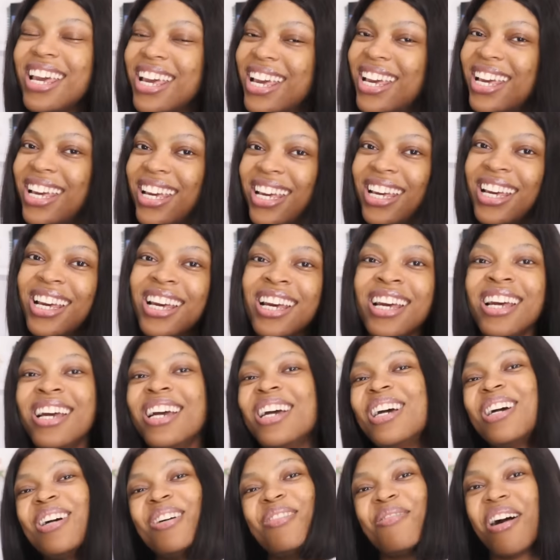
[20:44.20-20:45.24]
you Hey,
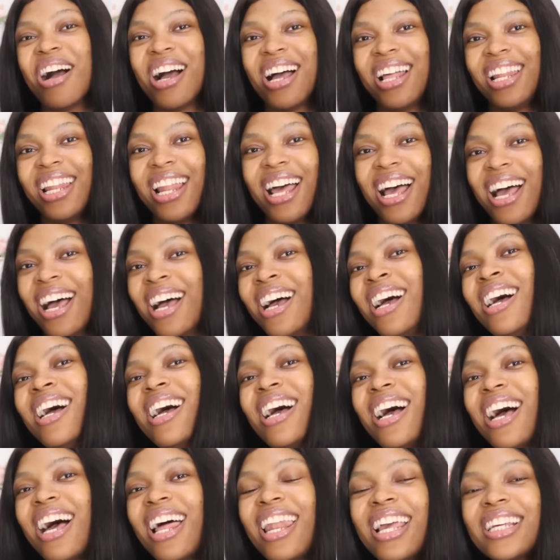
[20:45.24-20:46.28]
voila.
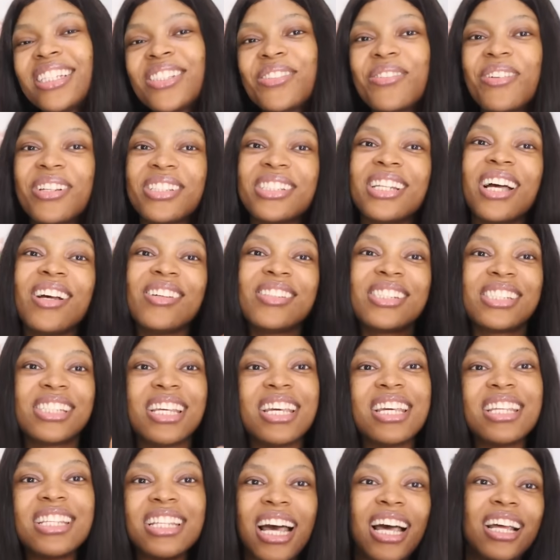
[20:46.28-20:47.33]
Alex was now
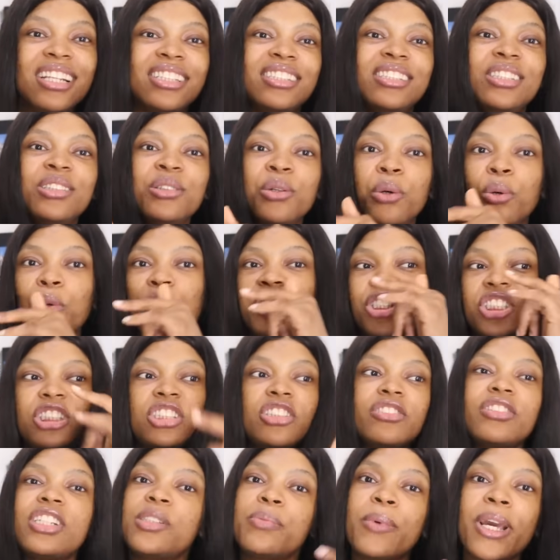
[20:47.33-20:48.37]
saying that, you know,
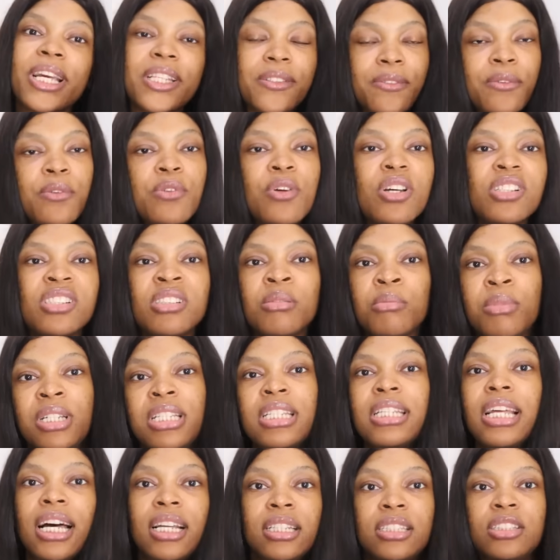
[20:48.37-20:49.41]
she's respectful doesn't
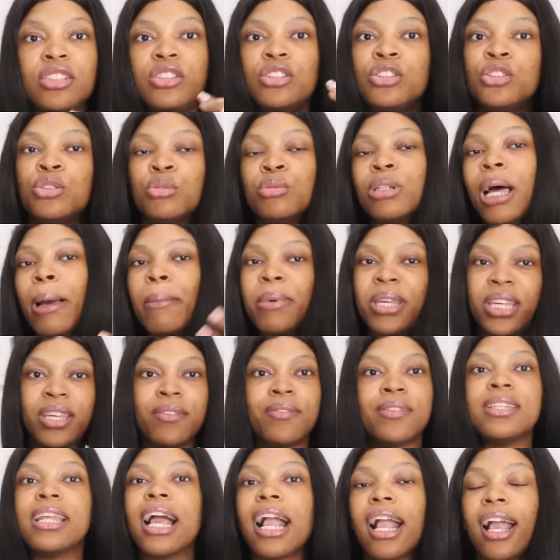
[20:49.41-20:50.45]
mean that you will not be
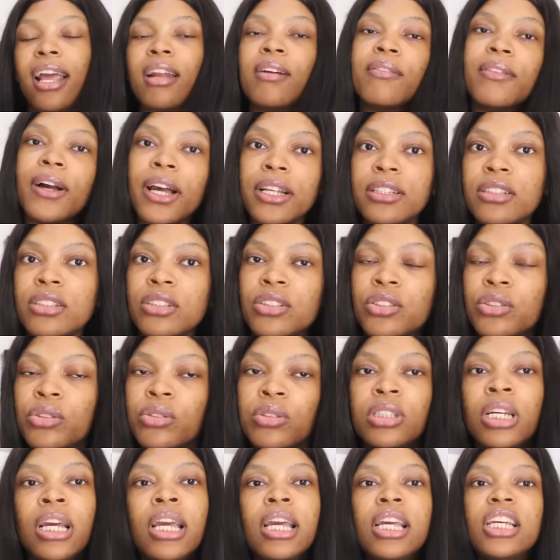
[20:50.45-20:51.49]
giving that kind of
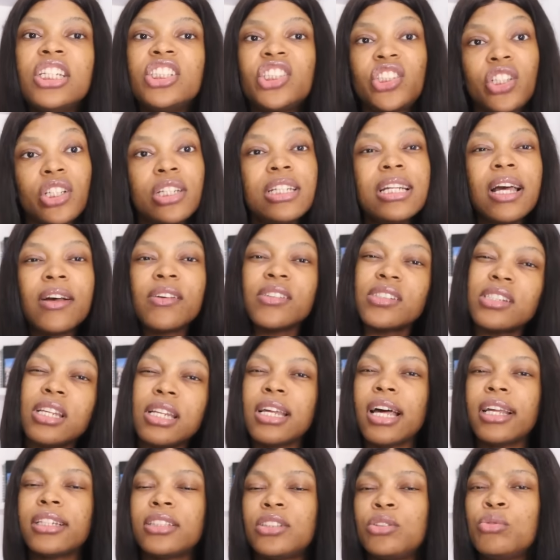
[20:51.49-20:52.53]
attitude. Shay now
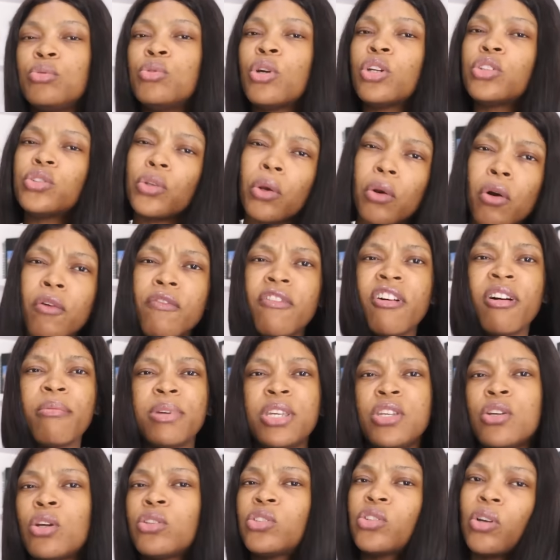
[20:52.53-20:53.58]
said that you will not talk over
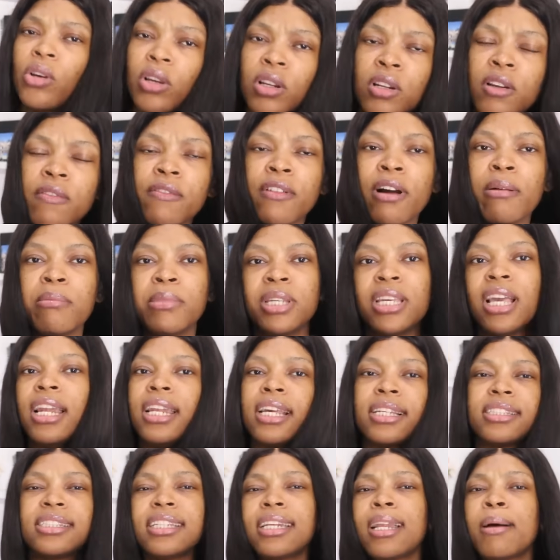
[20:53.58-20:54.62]
me, you're talking over me.
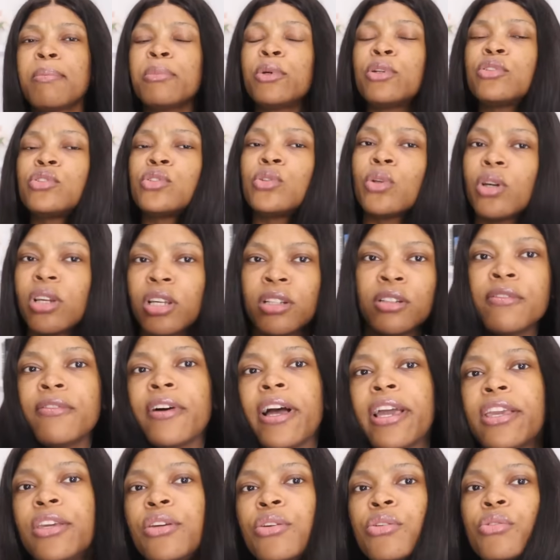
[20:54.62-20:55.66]
Alex said, I'm not talking
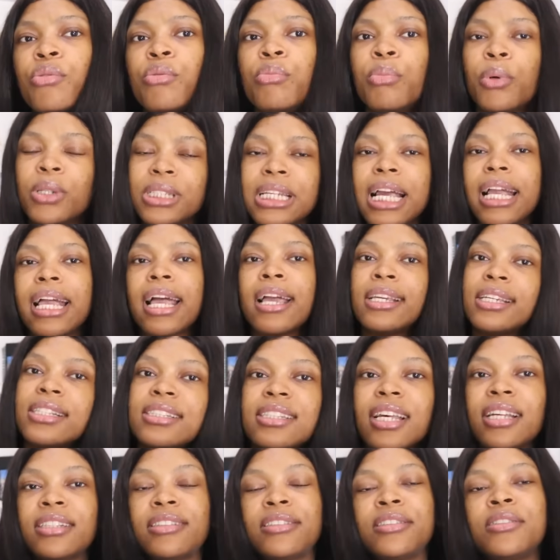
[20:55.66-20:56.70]
over you, but I can
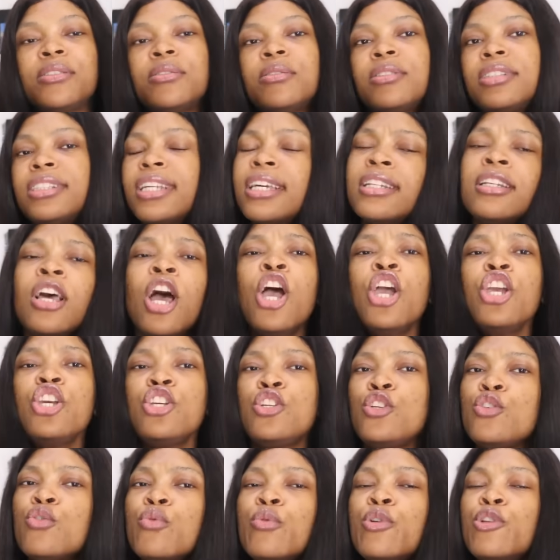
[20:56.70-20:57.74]
hiss at you. He said,
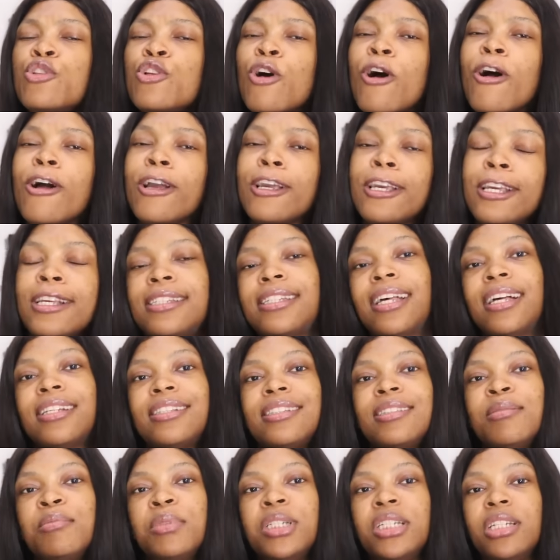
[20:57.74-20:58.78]
you will not hiss
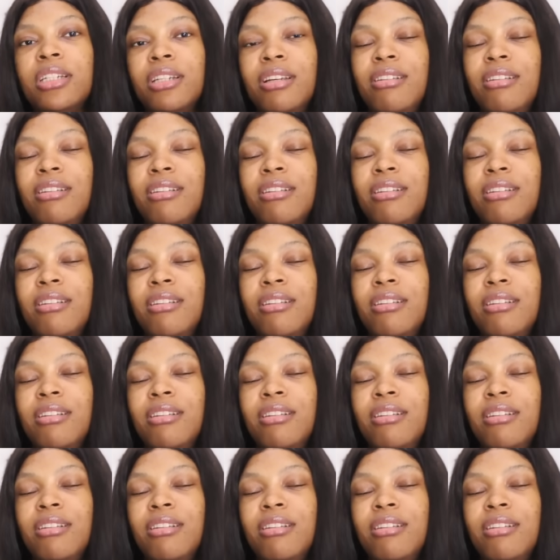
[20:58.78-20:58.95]
at me.